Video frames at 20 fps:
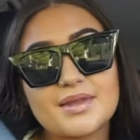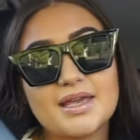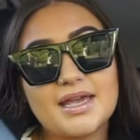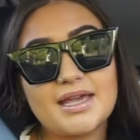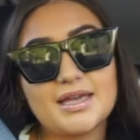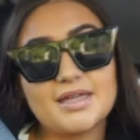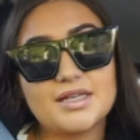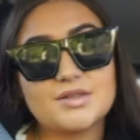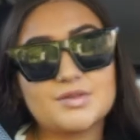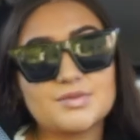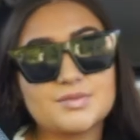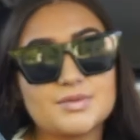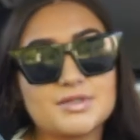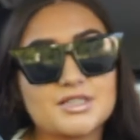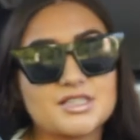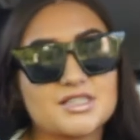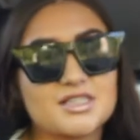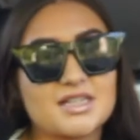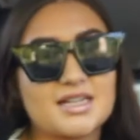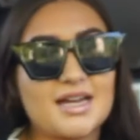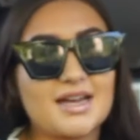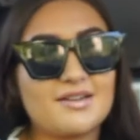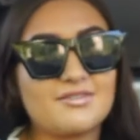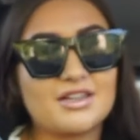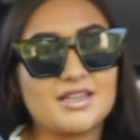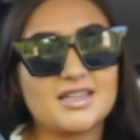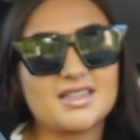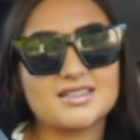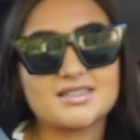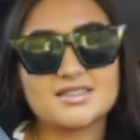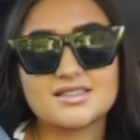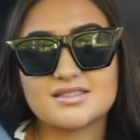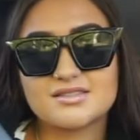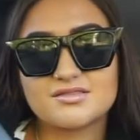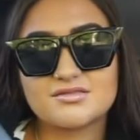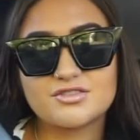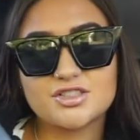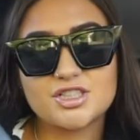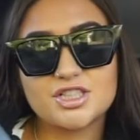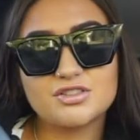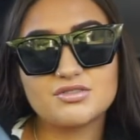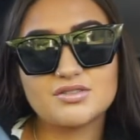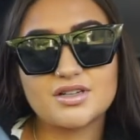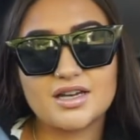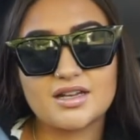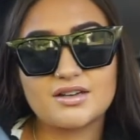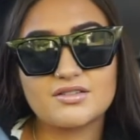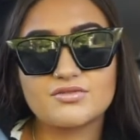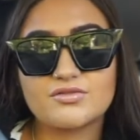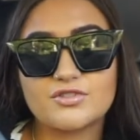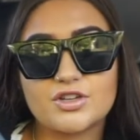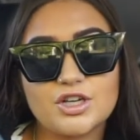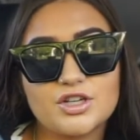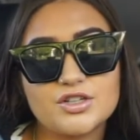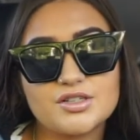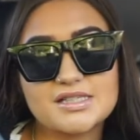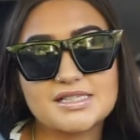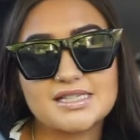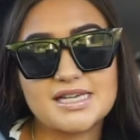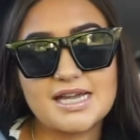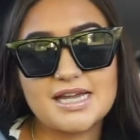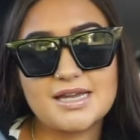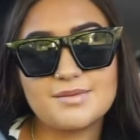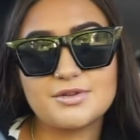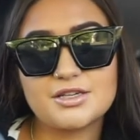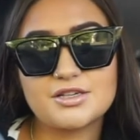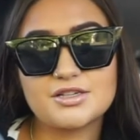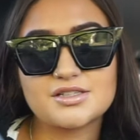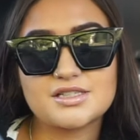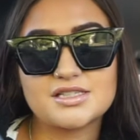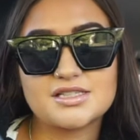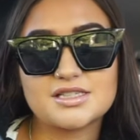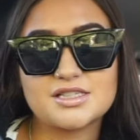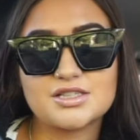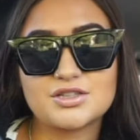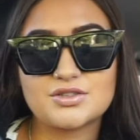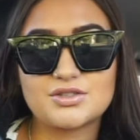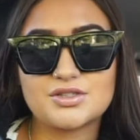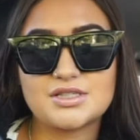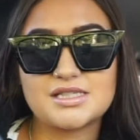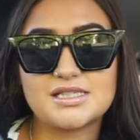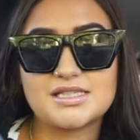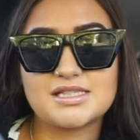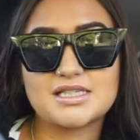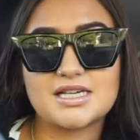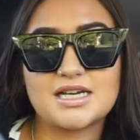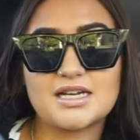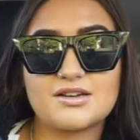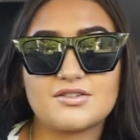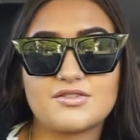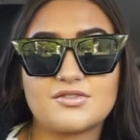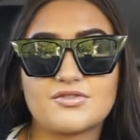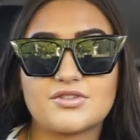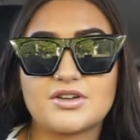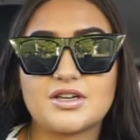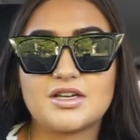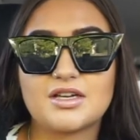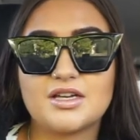And we're just gonna have, I guess, chill kind of girls day because it's Lucy's kind of